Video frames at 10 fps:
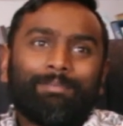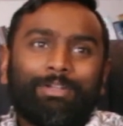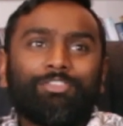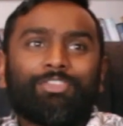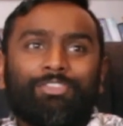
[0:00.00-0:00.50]
but
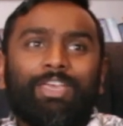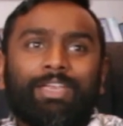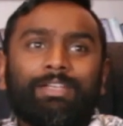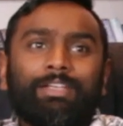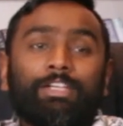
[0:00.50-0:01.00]
here's the
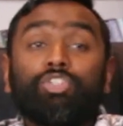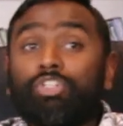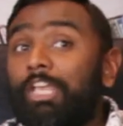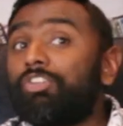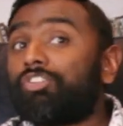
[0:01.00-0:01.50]
thing
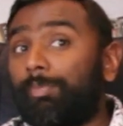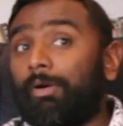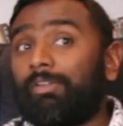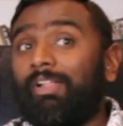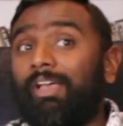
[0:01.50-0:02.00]
change is a
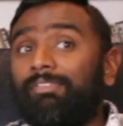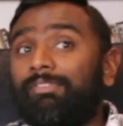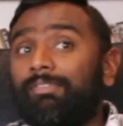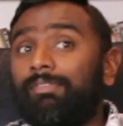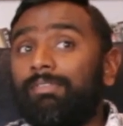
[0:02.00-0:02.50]
part of life.
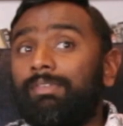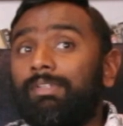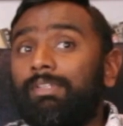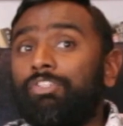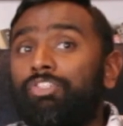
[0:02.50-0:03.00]

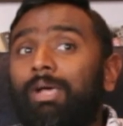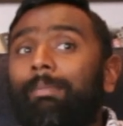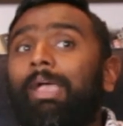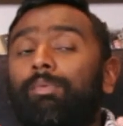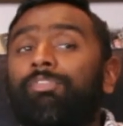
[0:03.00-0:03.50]

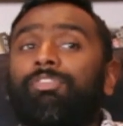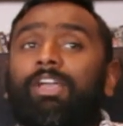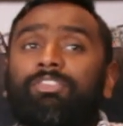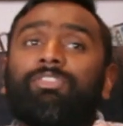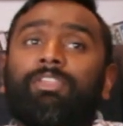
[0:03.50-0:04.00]
Jeremiah
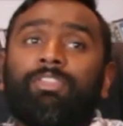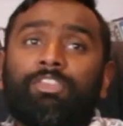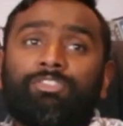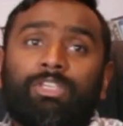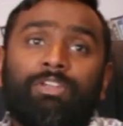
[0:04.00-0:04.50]
reflects
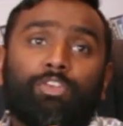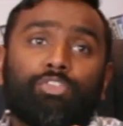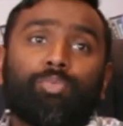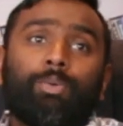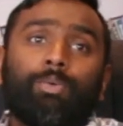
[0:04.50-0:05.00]
this in
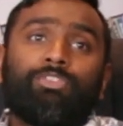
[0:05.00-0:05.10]
verse 1 where he